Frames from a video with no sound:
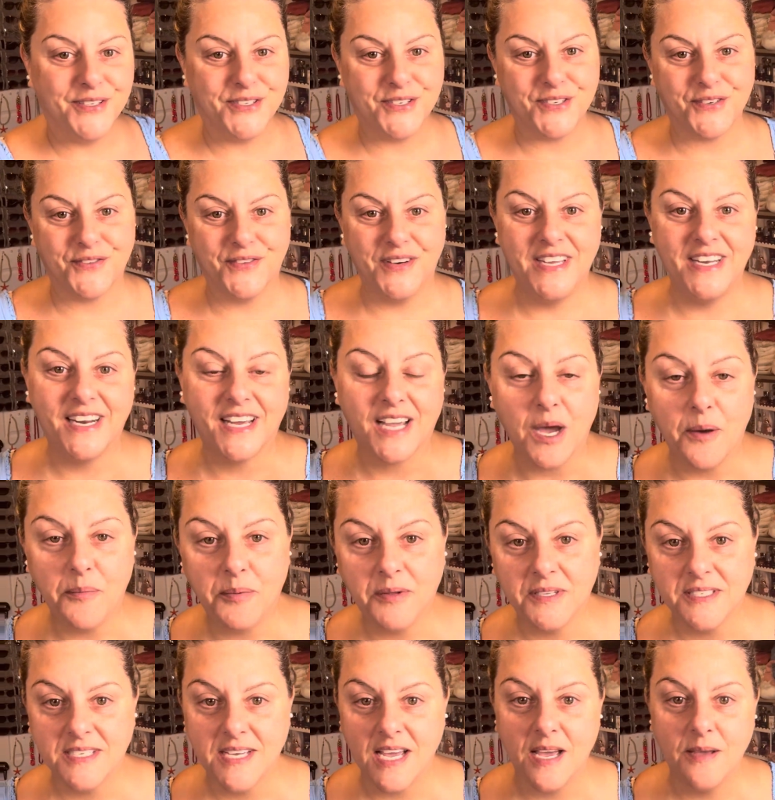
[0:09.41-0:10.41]
screen a
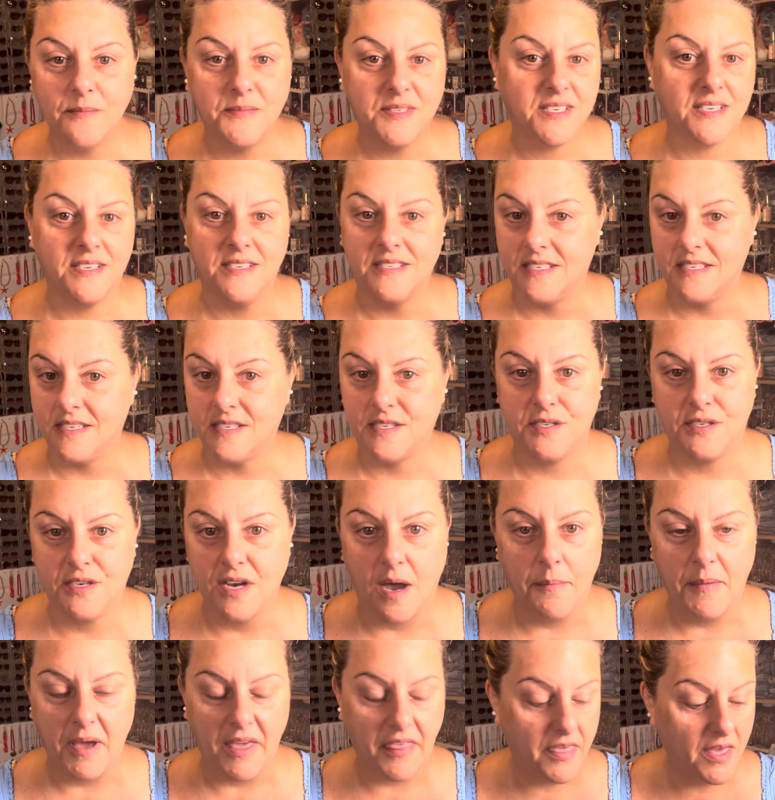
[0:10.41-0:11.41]
couple times because this is
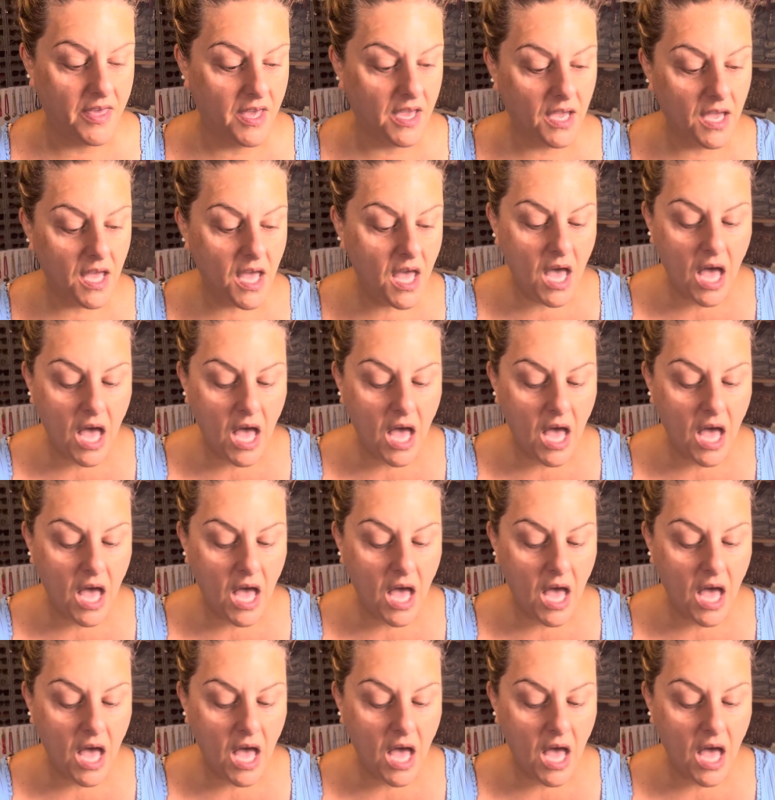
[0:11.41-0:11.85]
not my thing.